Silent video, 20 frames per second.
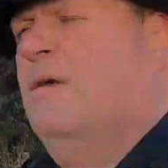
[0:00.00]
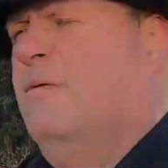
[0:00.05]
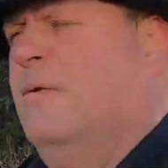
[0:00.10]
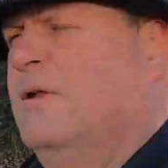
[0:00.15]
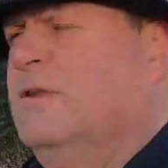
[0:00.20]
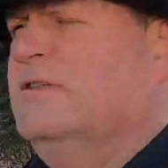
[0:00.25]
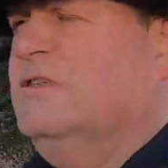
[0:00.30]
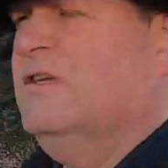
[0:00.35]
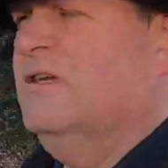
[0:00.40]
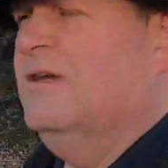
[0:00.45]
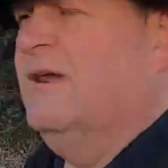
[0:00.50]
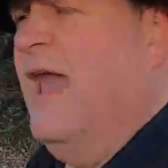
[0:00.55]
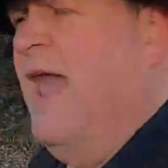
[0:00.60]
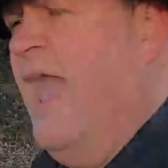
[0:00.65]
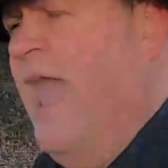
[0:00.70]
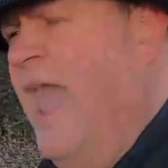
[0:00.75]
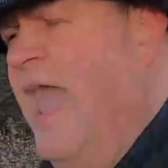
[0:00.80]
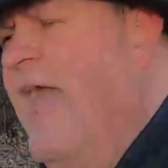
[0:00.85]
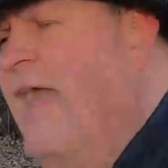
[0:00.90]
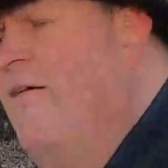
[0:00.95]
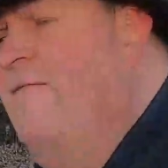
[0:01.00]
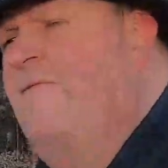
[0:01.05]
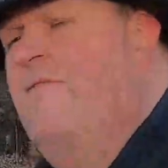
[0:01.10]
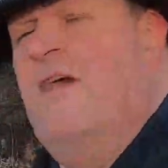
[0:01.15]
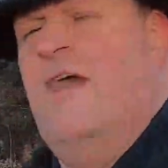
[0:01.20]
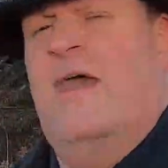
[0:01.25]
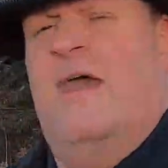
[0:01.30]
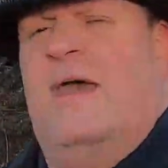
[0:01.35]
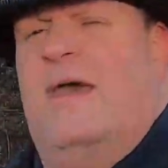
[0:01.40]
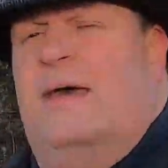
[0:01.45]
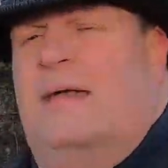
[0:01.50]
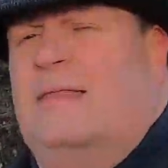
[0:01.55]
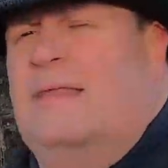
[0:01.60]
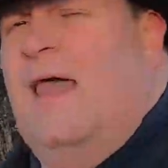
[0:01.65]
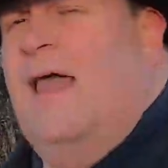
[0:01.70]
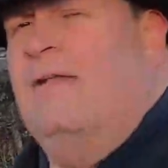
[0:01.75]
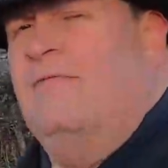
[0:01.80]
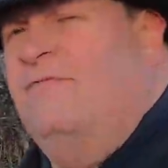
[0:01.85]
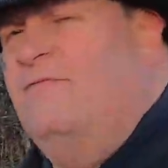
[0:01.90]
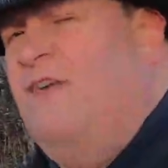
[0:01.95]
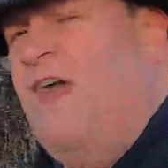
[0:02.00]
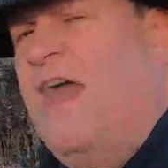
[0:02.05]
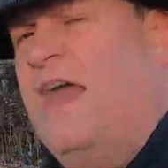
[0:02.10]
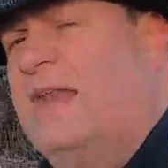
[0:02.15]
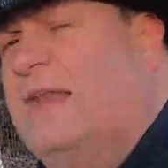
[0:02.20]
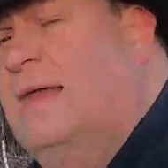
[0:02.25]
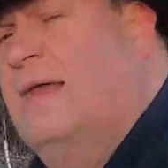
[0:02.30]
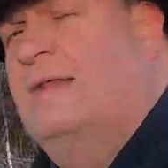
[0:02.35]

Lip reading: Once you have that fat